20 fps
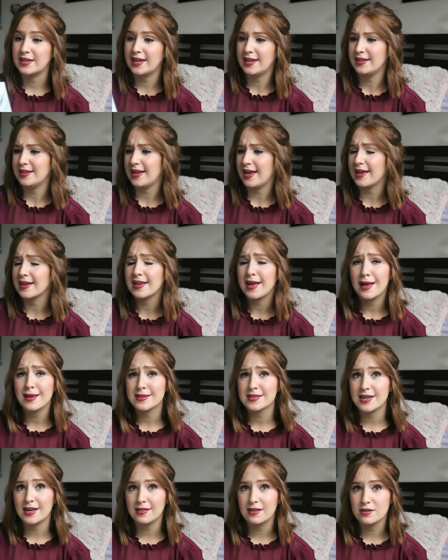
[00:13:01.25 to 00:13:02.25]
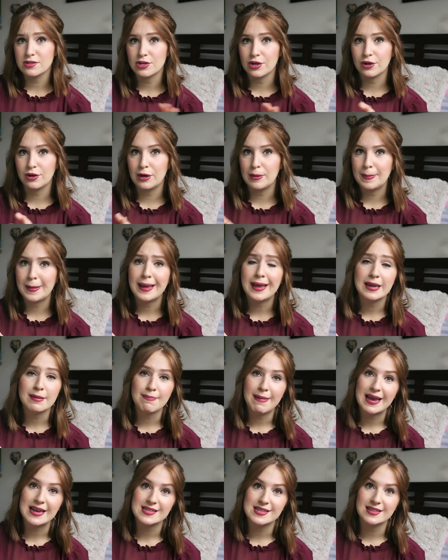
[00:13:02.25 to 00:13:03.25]
And yeah, it cuts down the sugar a bit and
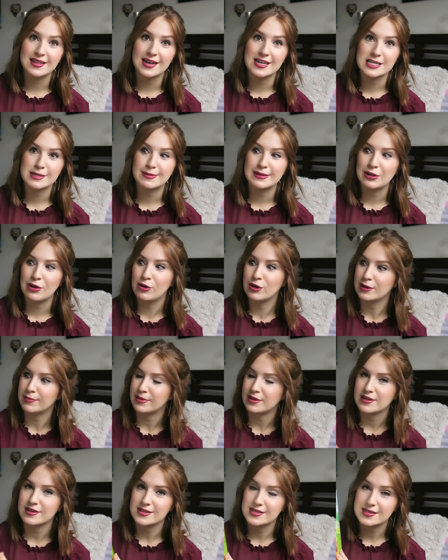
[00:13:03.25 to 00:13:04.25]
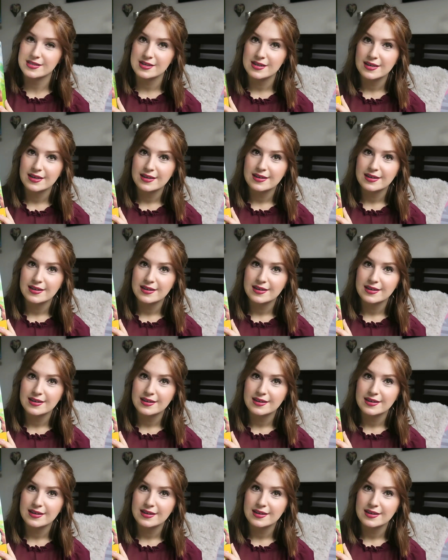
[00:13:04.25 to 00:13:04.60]
makes it last a bit longer, because